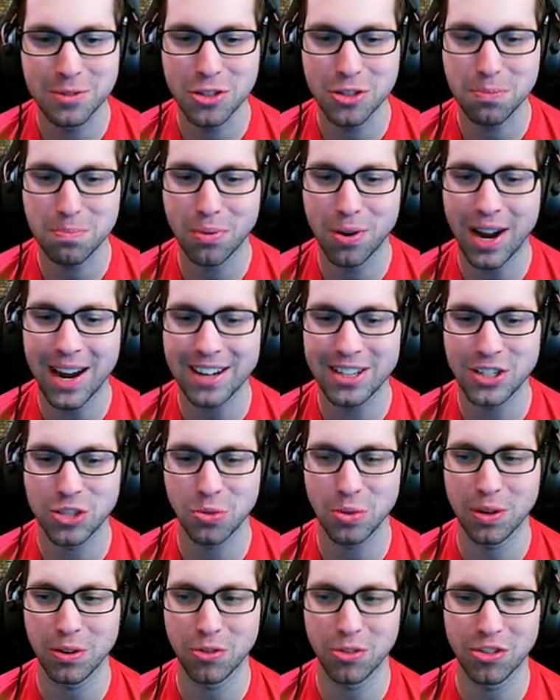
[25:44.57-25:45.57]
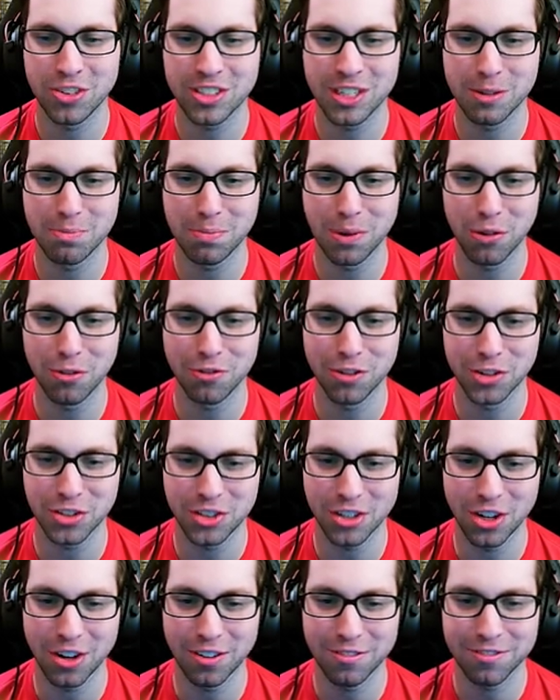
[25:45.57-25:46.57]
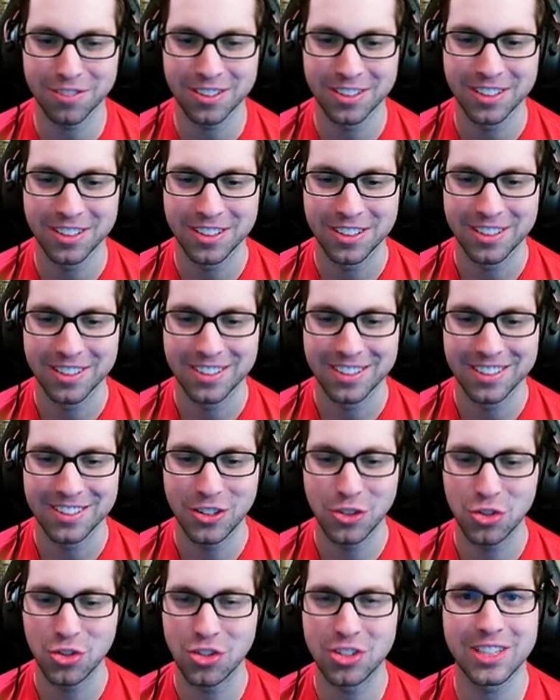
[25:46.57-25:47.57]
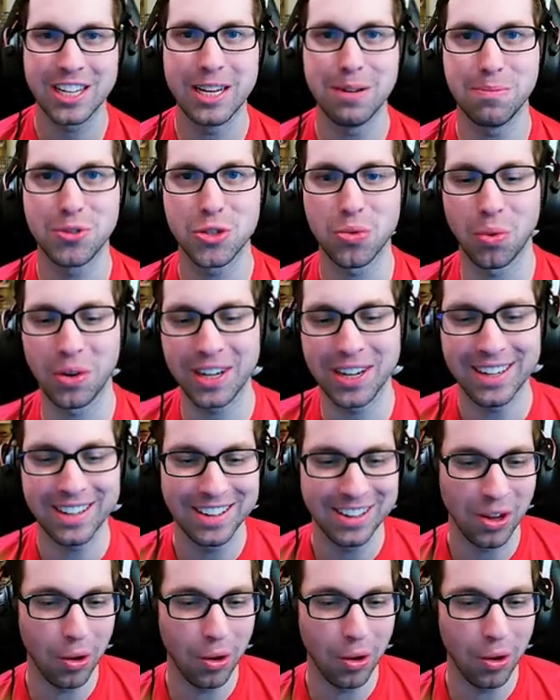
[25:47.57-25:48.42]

just practice swinging. Your tempo feels off. Don't just keep swinging.